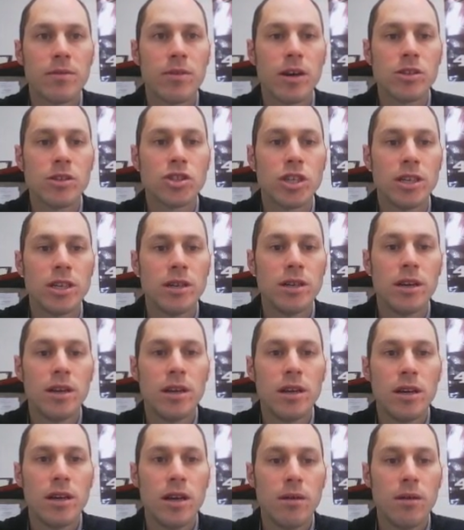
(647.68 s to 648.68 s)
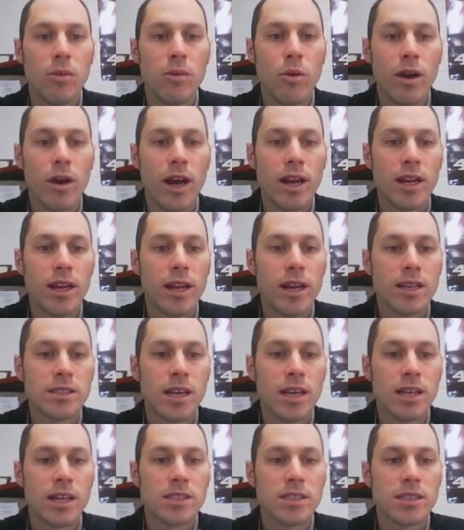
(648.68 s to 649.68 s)
function. But what I did is
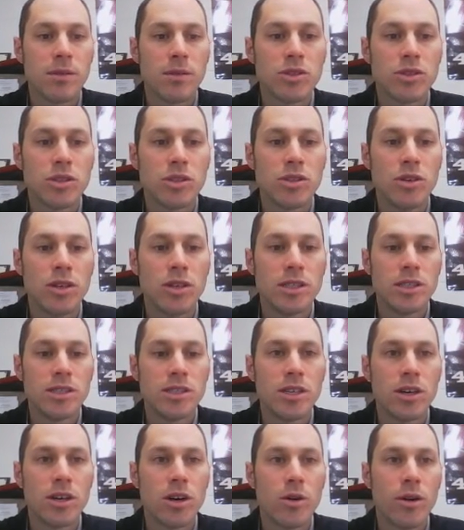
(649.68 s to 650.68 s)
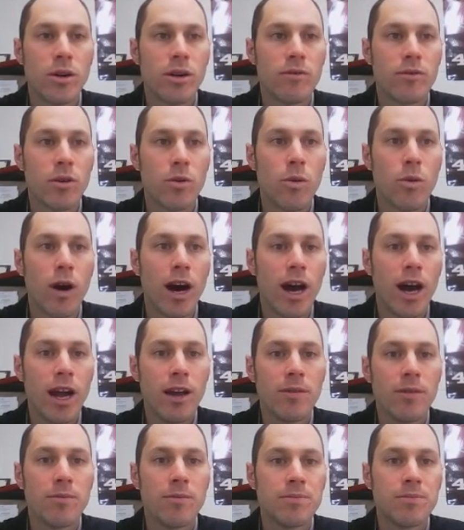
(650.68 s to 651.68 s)
I substituted 0 in for
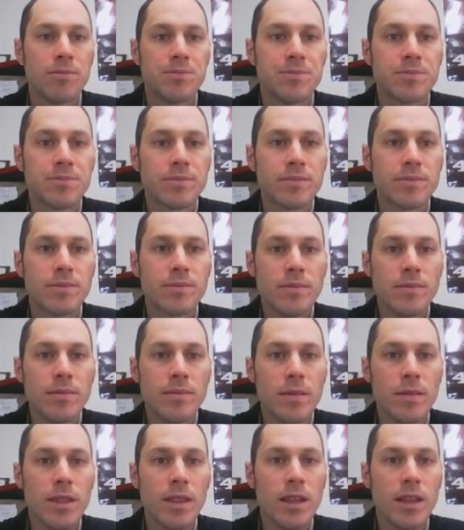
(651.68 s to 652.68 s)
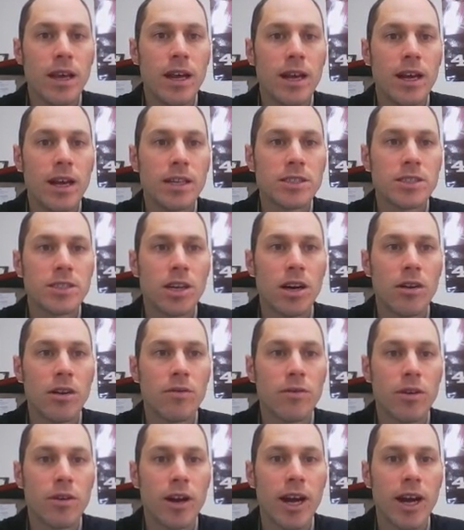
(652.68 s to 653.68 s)
y, and I
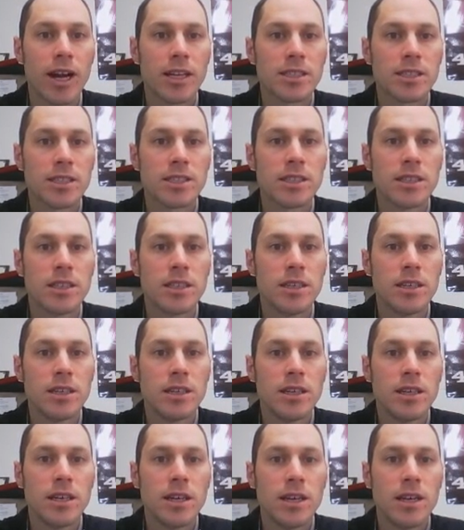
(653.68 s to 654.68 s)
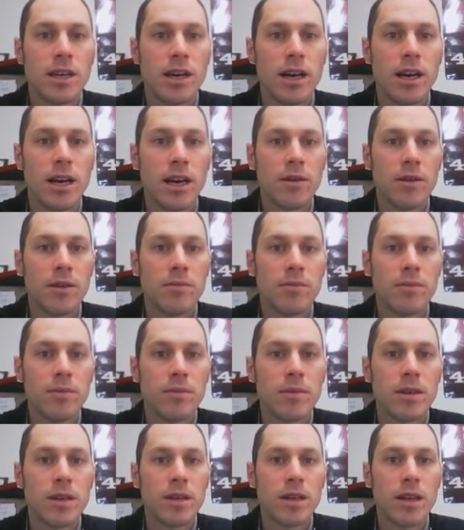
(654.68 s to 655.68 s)
solved for x. Uh,
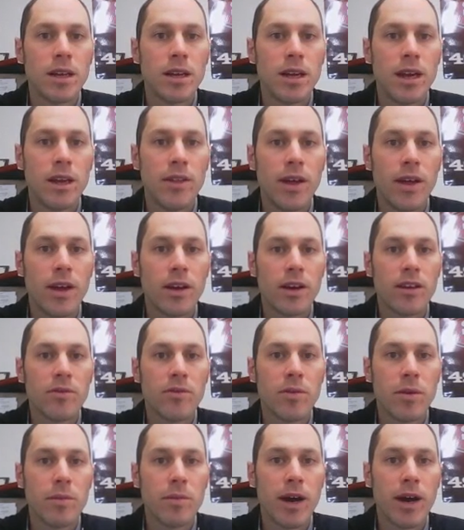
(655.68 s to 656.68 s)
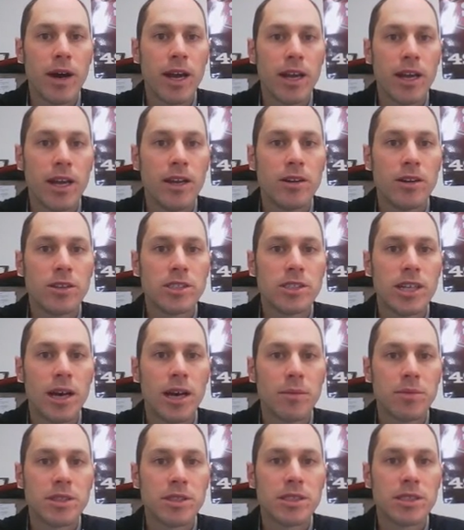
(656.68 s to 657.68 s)
and that'll give me my
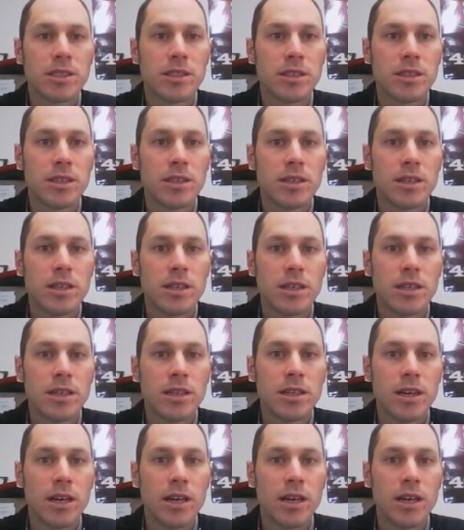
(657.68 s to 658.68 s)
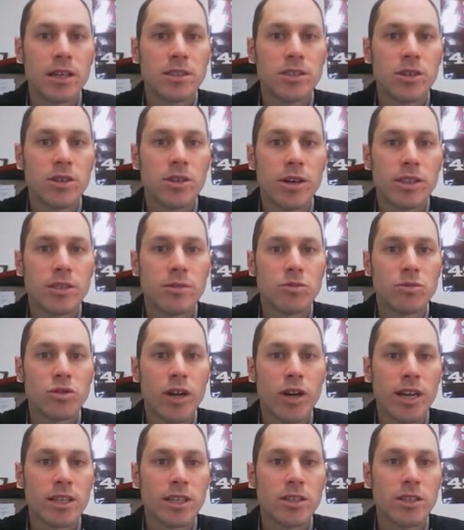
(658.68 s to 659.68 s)
intercepts. Uh, so I
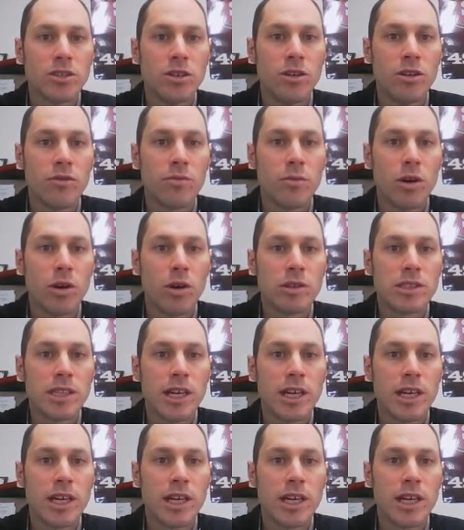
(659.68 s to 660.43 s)
subtracted 2 from both